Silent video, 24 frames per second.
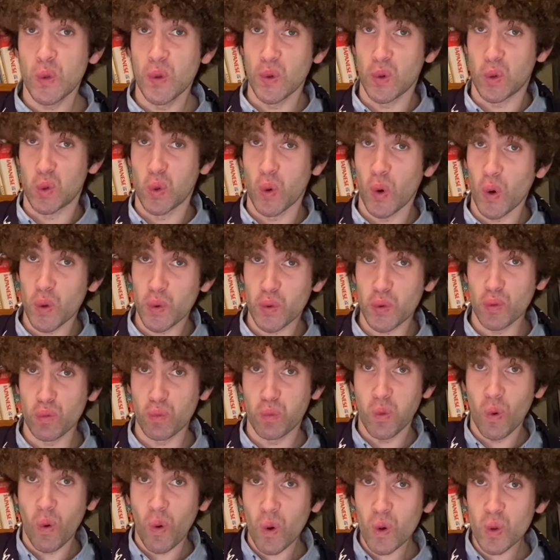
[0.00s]
the Cross of
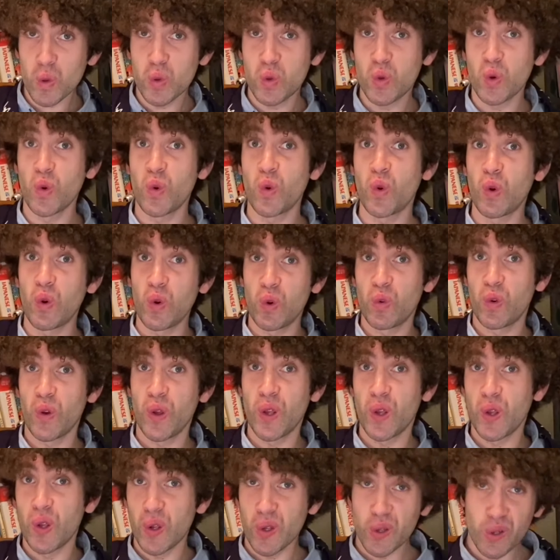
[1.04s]
War
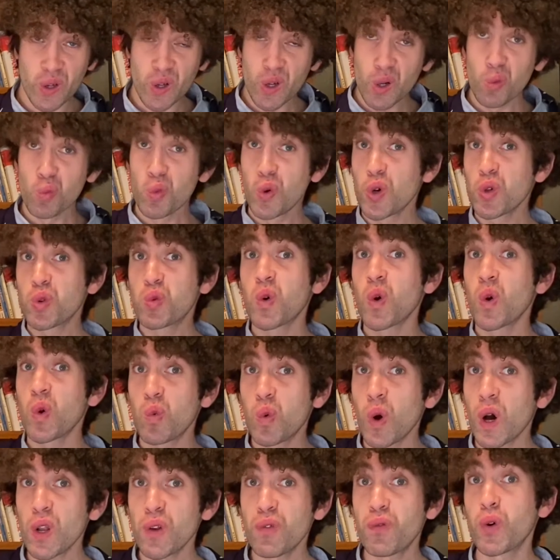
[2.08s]
during World War
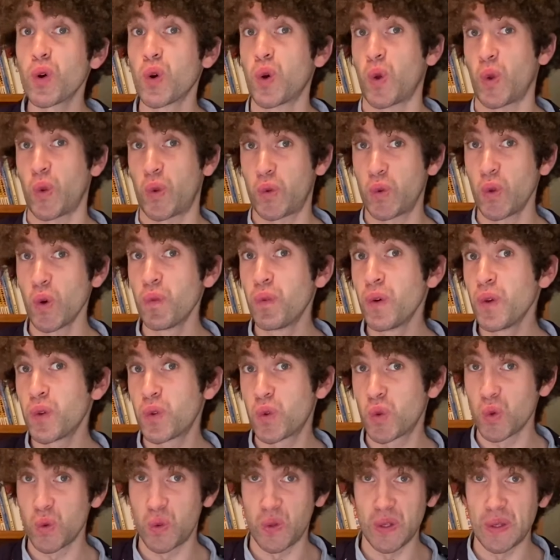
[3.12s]
One for her service
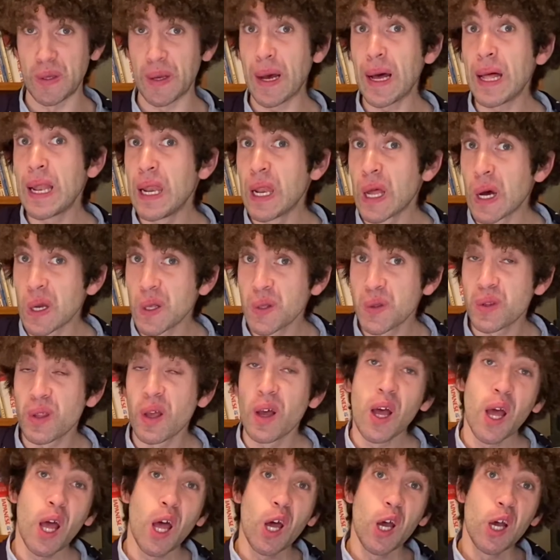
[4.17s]
to the Allies.
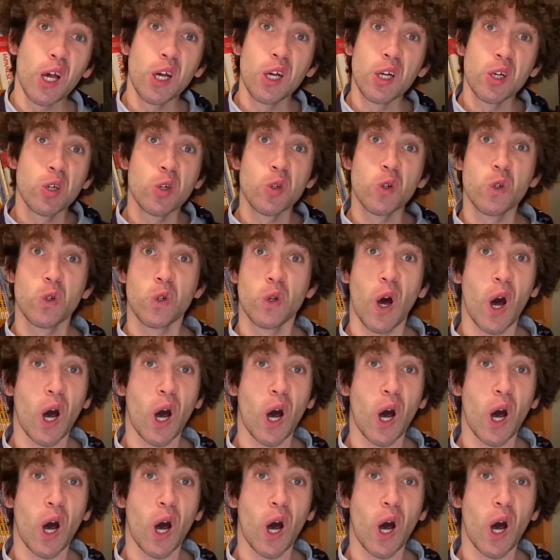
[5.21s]
Uh,